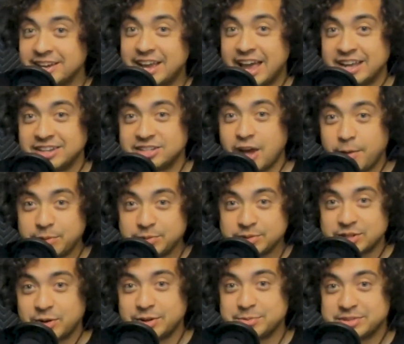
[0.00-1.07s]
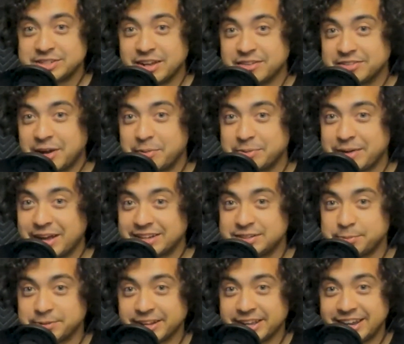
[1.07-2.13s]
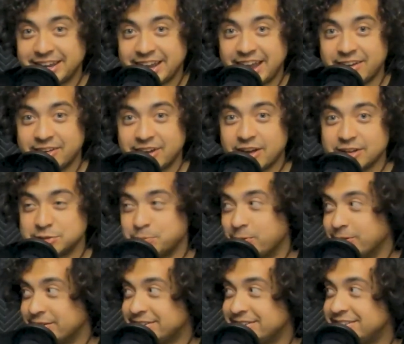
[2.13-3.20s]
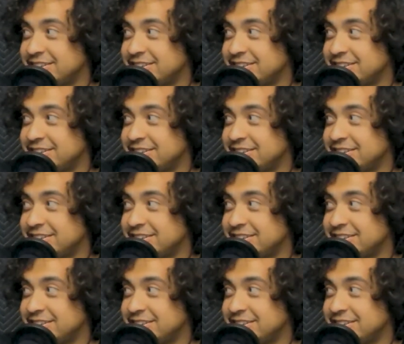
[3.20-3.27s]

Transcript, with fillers: and Tommy Wiseau himself coming back to play Harry Osborn,